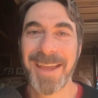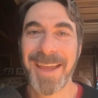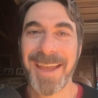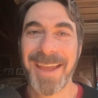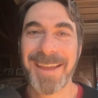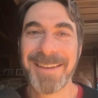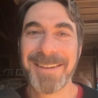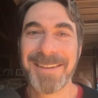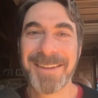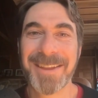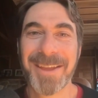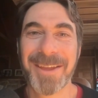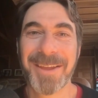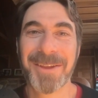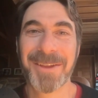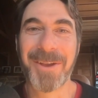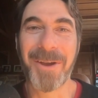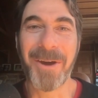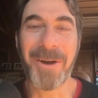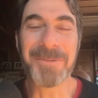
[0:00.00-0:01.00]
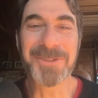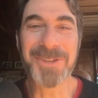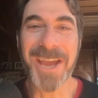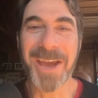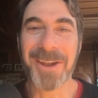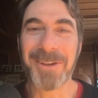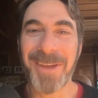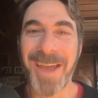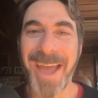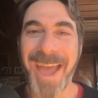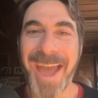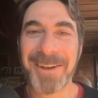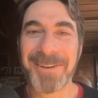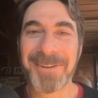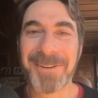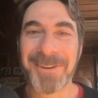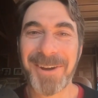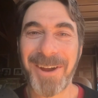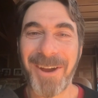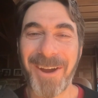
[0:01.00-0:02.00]
and Golf Channel had
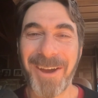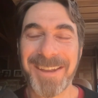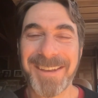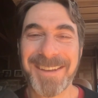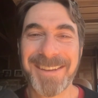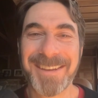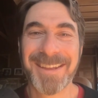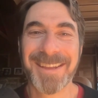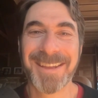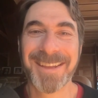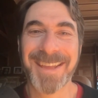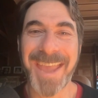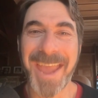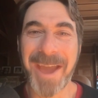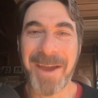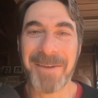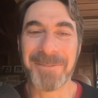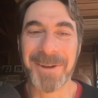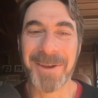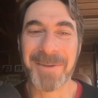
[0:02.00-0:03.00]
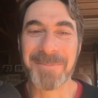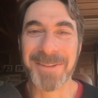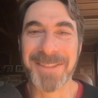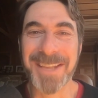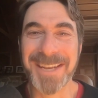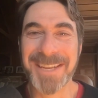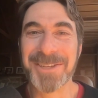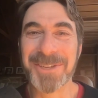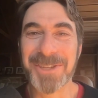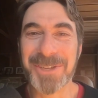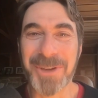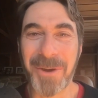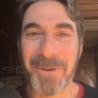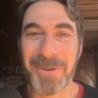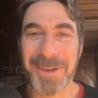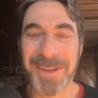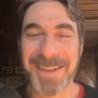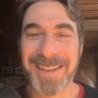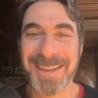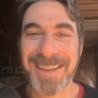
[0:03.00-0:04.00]
her on camera, but they didn't show
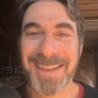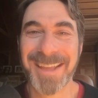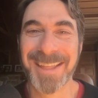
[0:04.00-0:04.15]
it.